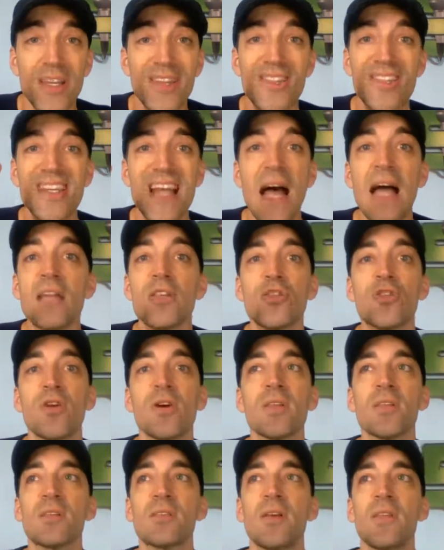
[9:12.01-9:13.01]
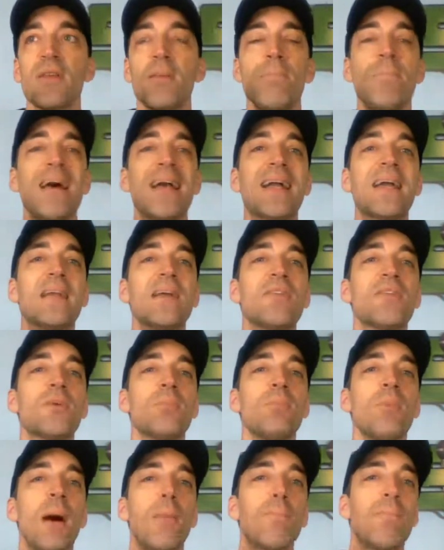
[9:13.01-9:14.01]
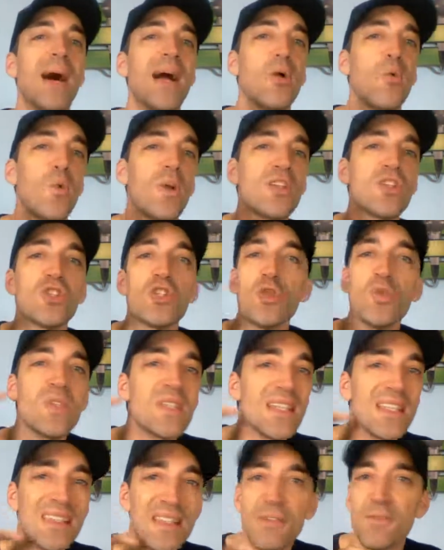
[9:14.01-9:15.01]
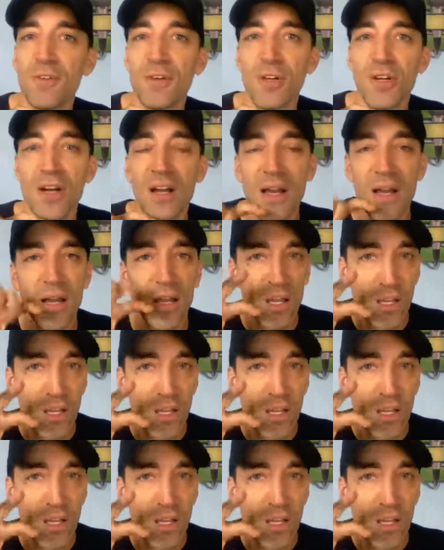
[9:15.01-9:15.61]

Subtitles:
is not just the mechanism by which you deliver